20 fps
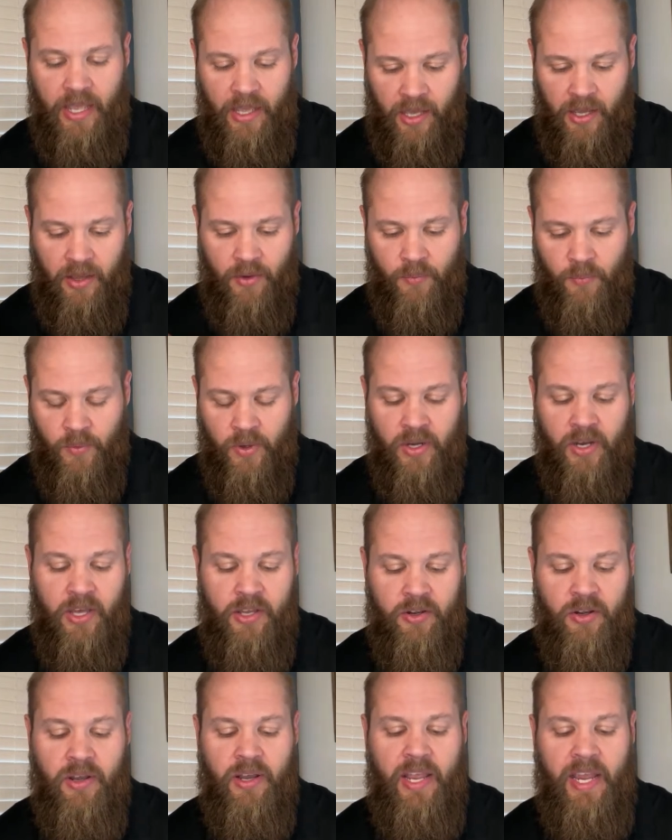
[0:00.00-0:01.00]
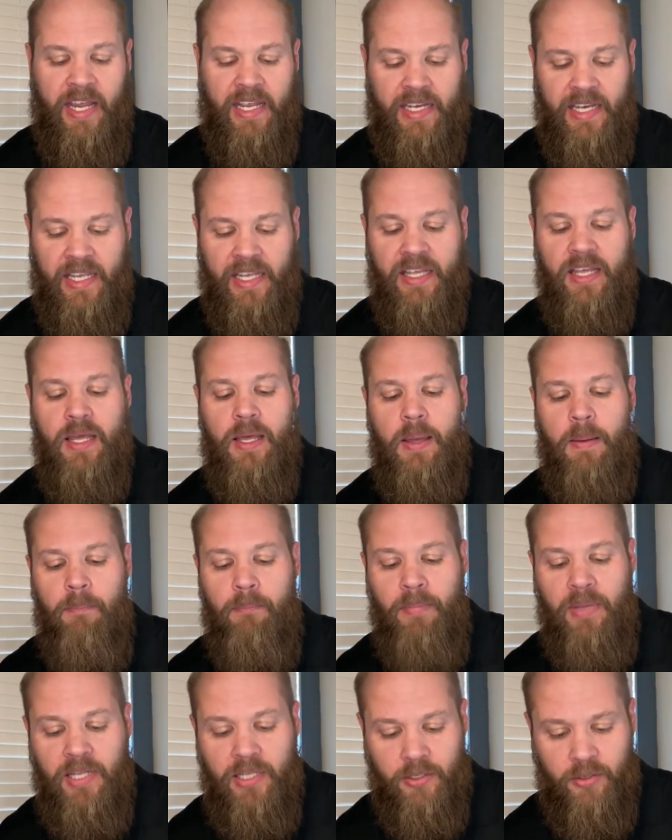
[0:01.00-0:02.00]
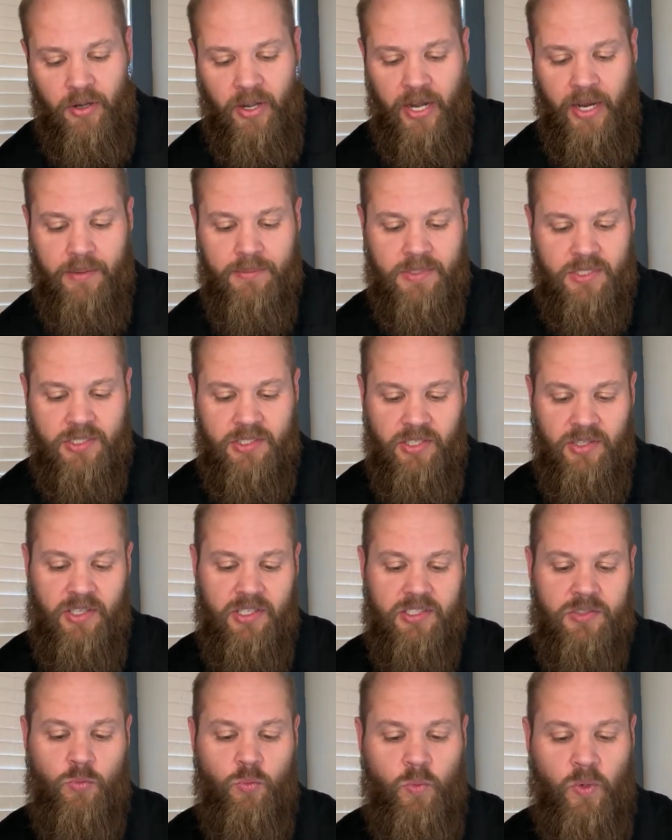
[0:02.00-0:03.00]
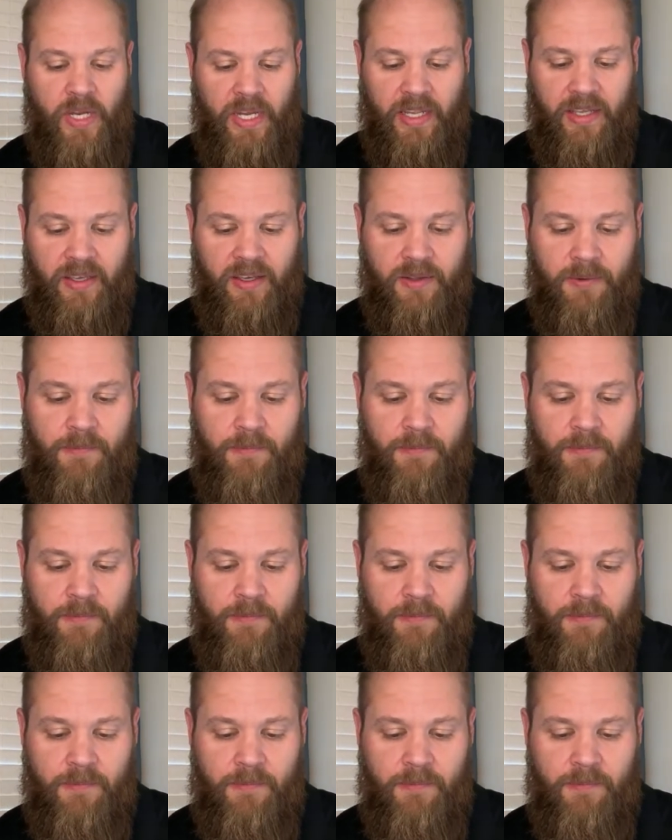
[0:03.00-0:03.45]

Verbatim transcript: uh, 180 milligrams to this week.